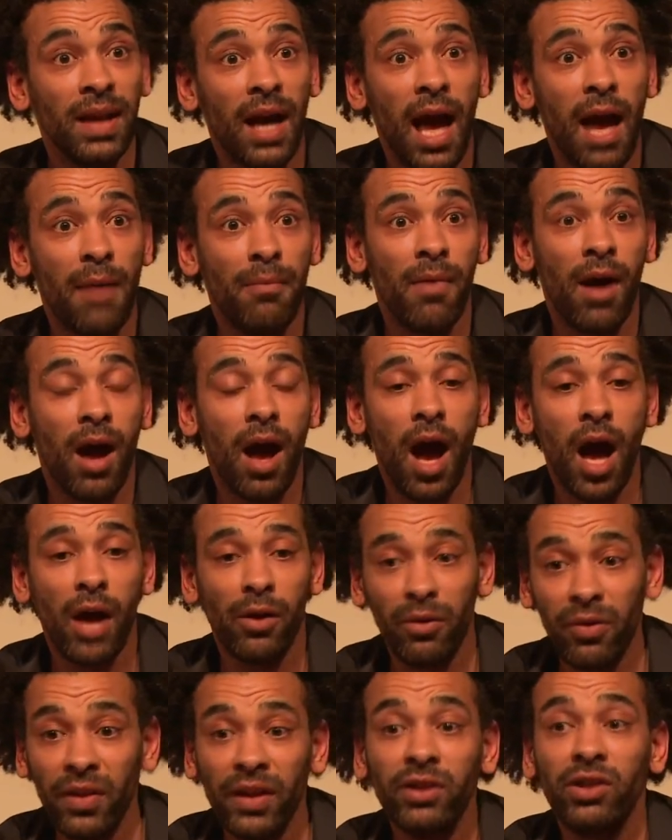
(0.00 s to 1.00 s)
Um, I
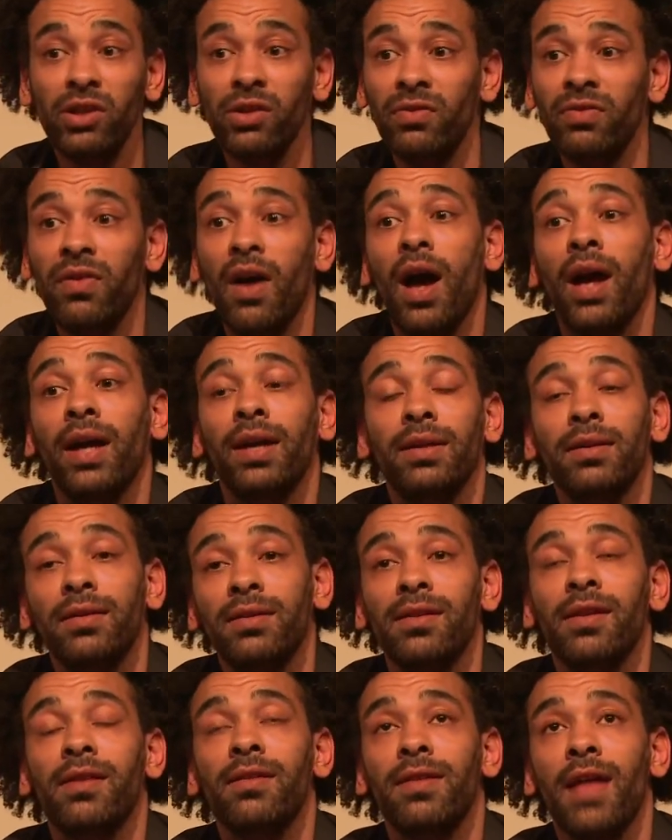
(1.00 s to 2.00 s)
think you
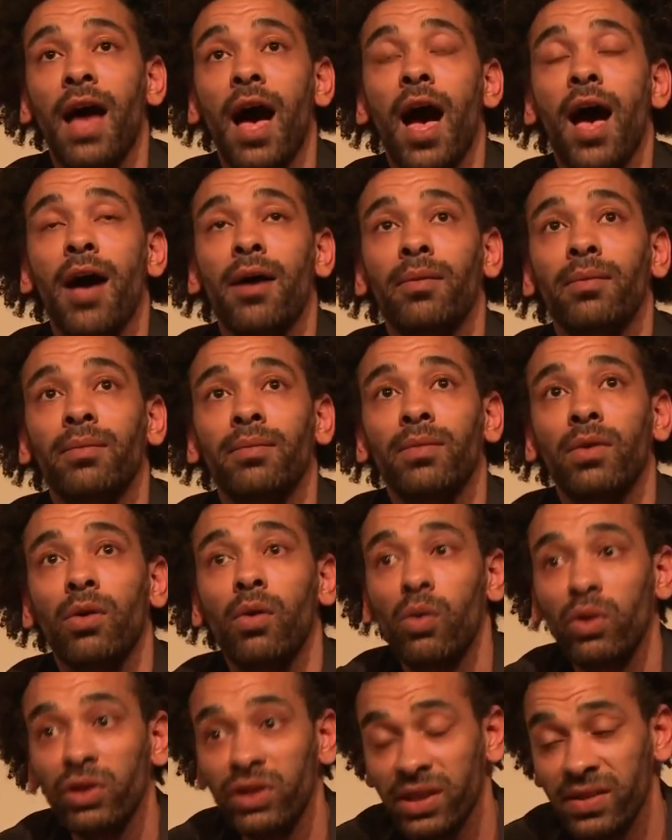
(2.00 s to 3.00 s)
find that
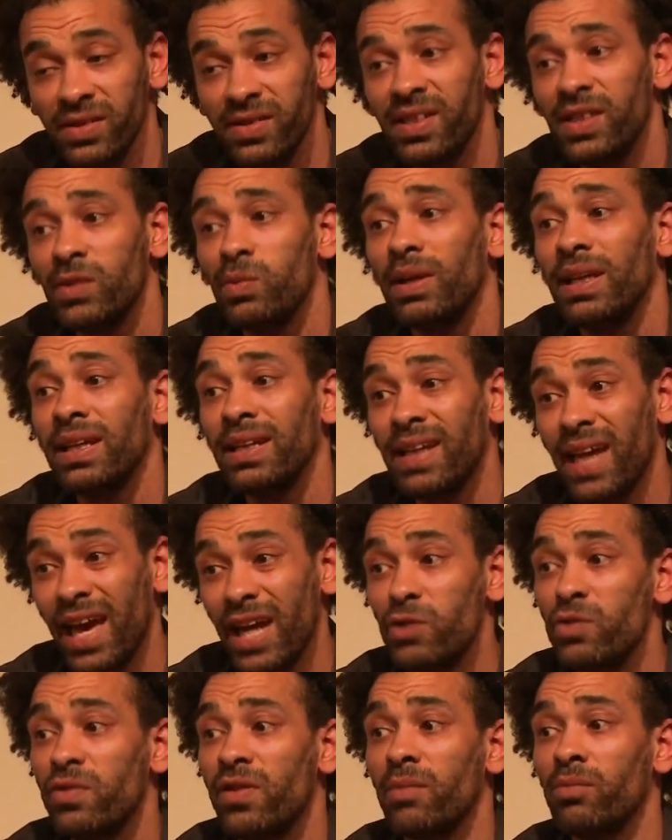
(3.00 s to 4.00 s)
audiences will
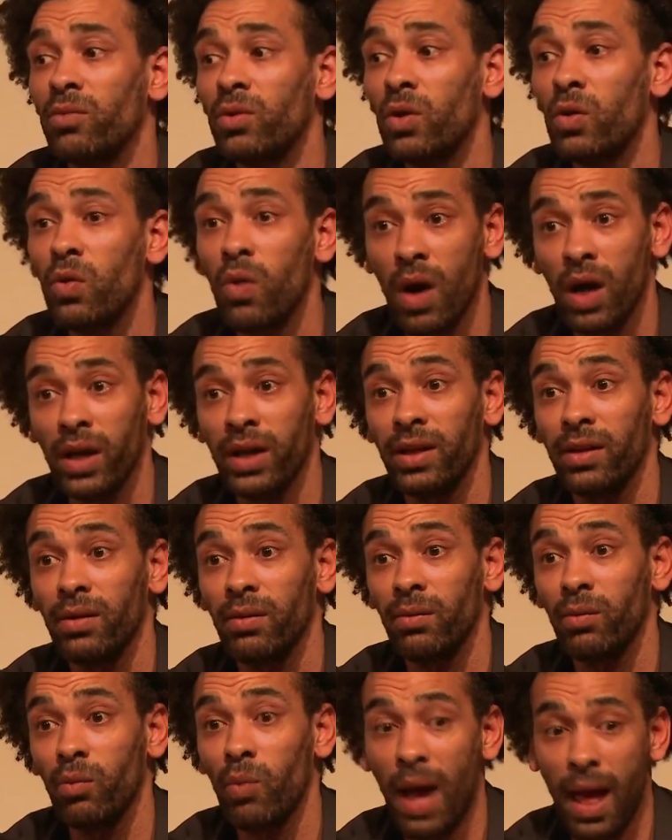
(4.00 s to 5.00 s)
engage with them quite
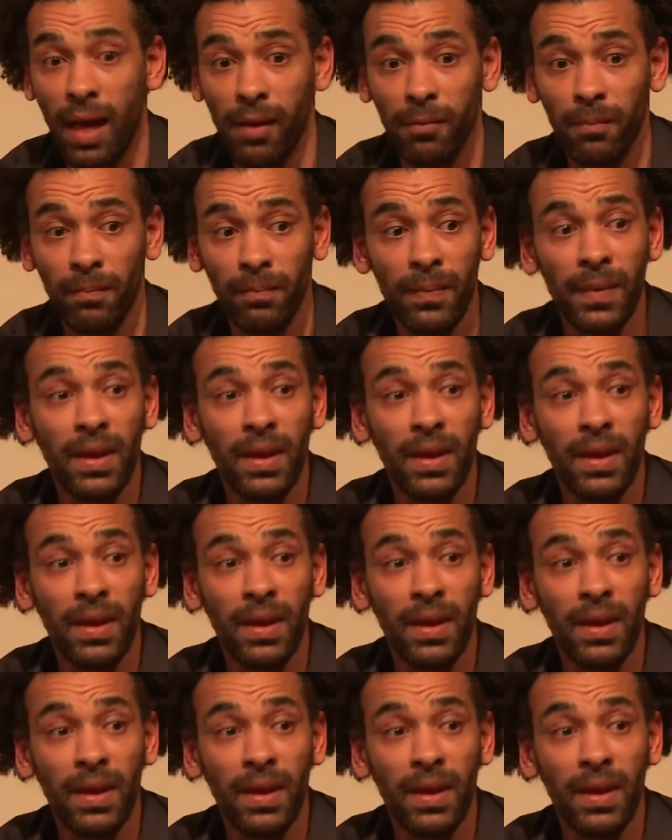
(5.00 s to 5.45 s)
well.